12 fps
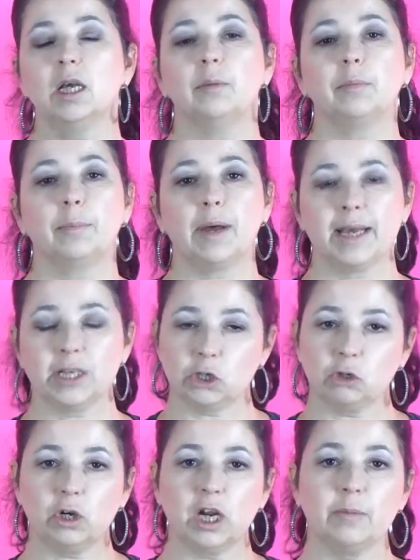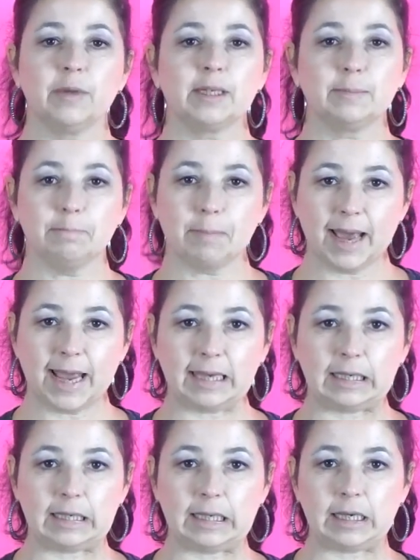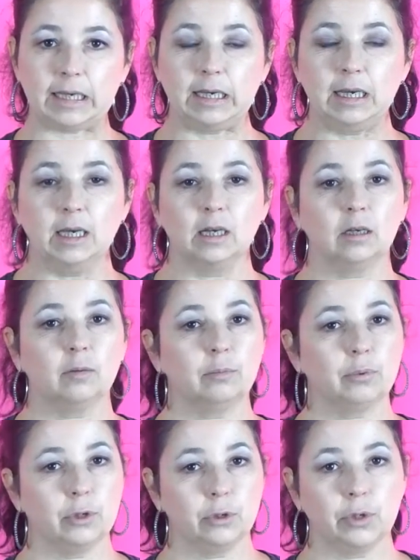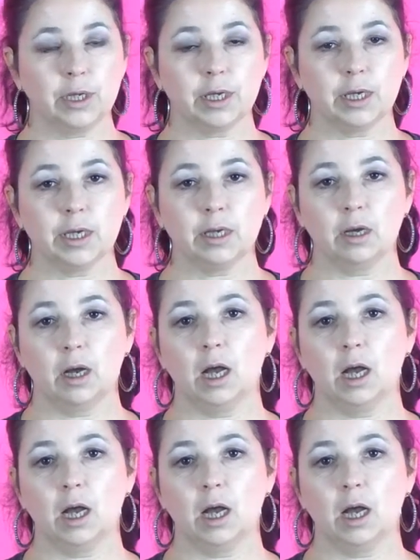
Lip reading: But my Instagram is mainly beauty,